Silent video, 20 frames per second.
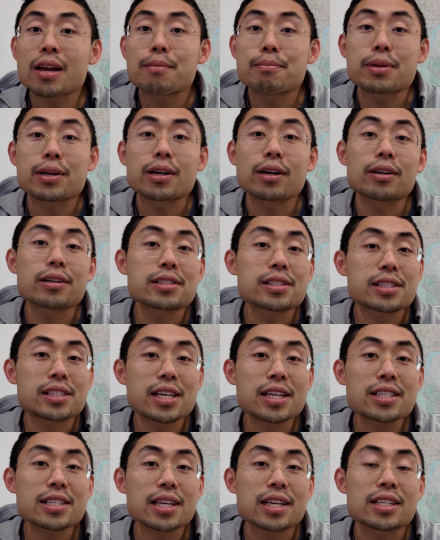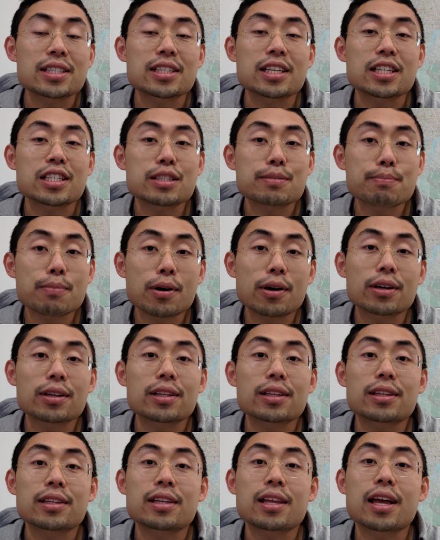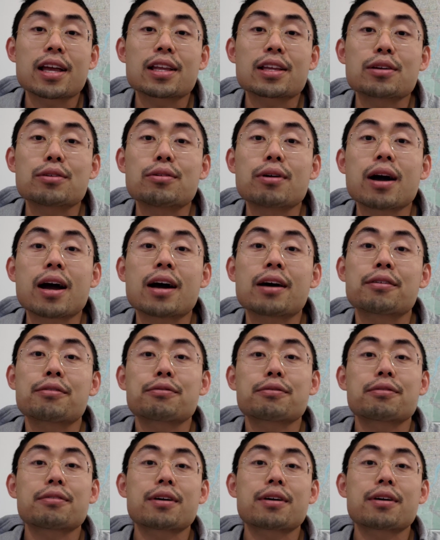because this is the spot that you have